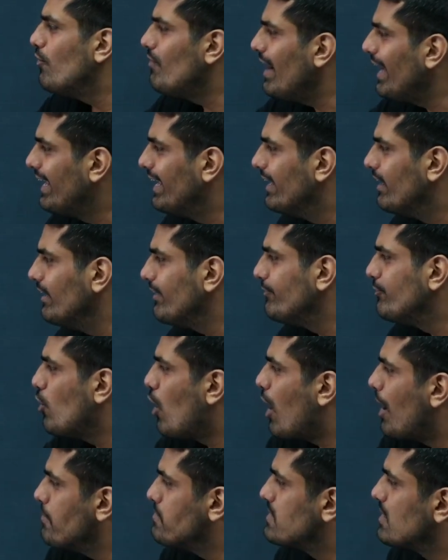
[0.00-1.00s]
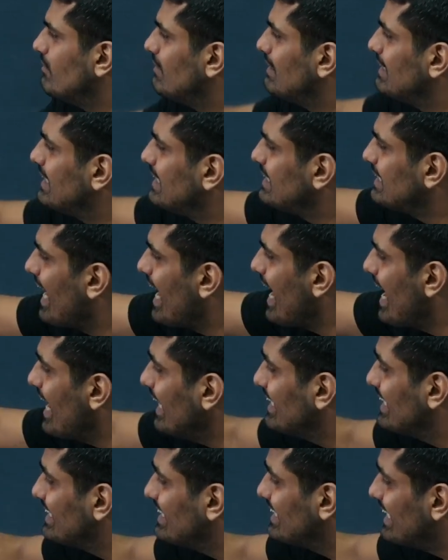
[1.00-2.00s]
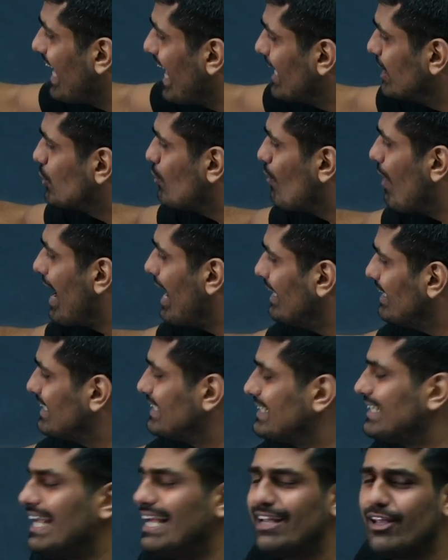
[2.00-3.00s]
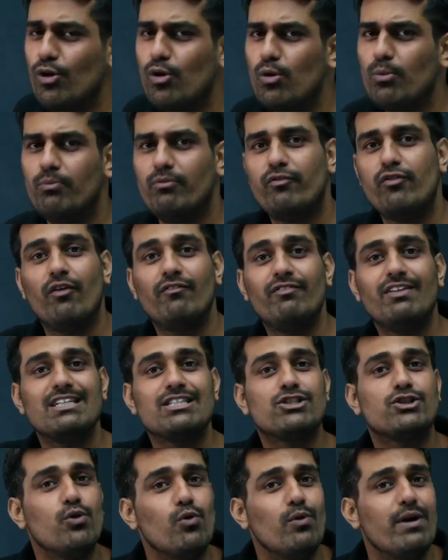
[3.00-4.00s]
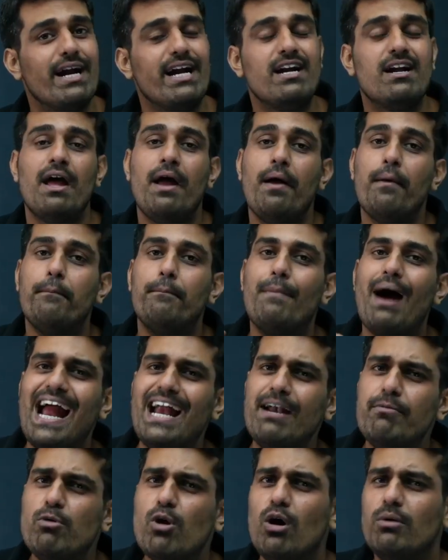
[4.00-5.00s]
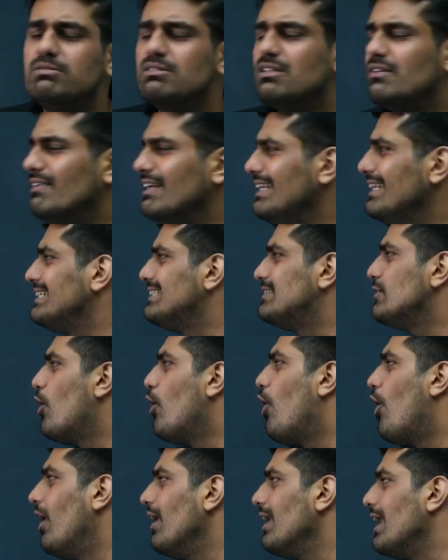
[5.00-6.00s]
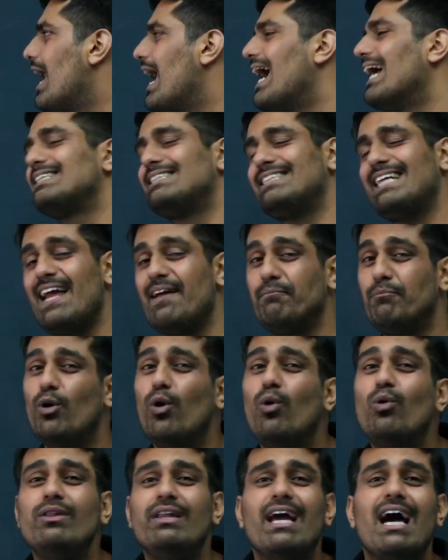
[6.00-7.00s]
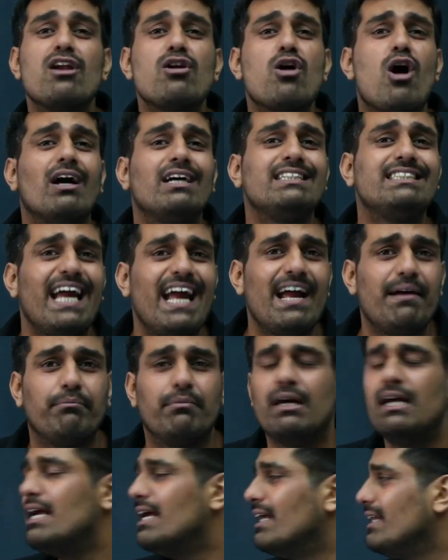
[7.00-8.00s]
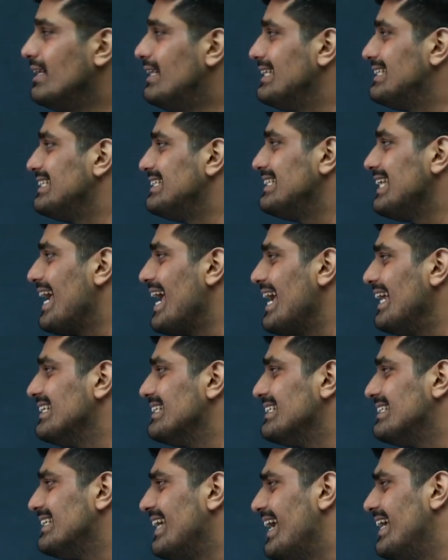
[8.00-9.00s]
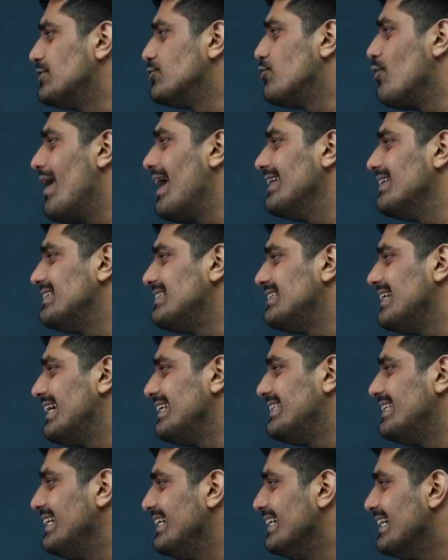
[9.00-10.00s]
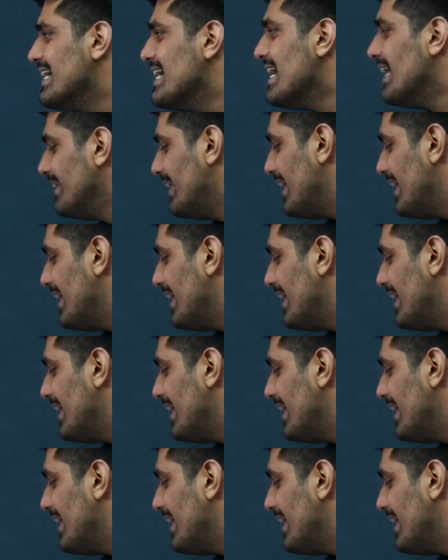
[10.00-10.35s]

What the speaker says: here, if you observe, this is A square, this is A cube. Few of the student might be observing this all are same. No, they are not same. This is A square, this is A3. They